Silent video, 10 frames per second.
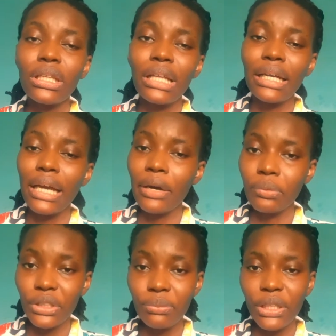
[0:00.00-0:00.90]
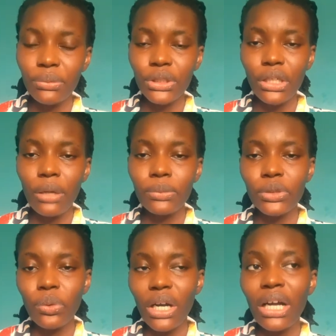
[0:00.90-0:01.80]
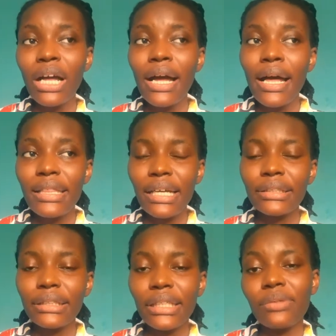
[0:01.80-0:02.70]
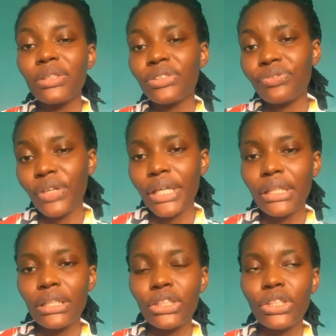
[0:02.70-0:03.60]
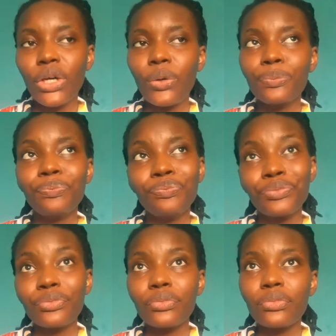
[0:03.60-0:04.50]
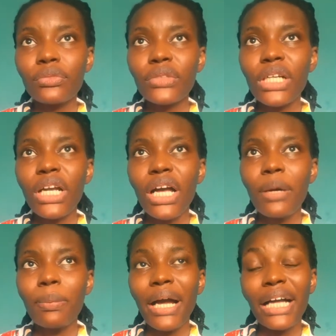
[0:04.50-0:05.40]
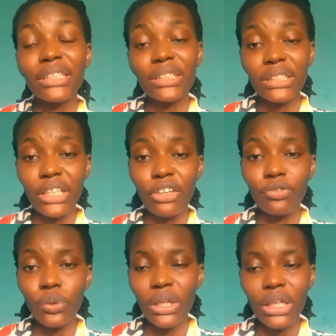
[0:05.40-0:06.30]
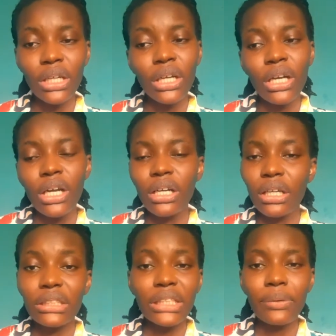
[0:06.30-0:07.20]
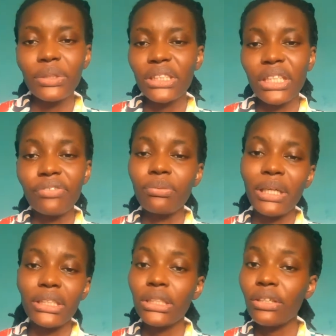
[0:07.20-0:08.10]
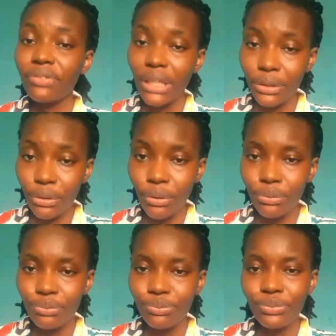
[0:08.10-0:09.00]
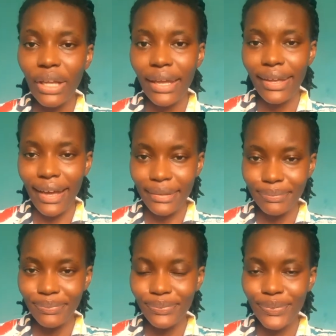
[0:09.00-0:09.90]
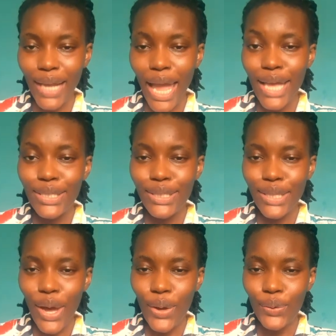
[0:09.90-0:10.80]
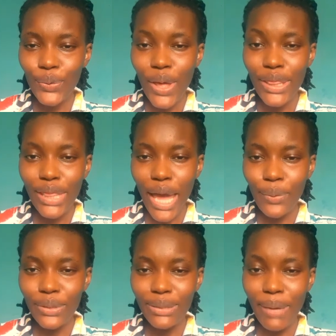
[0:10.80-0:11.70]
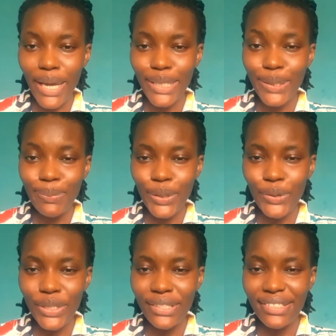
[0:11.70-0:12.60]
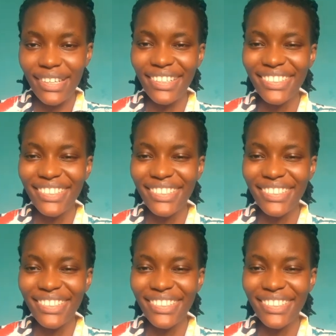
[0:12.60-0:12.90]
that I wouldn't be able to come to work that day. It was a Friday, so um, I had to stay off work because I wasn't able myself at all. Yeah. So that was my experience.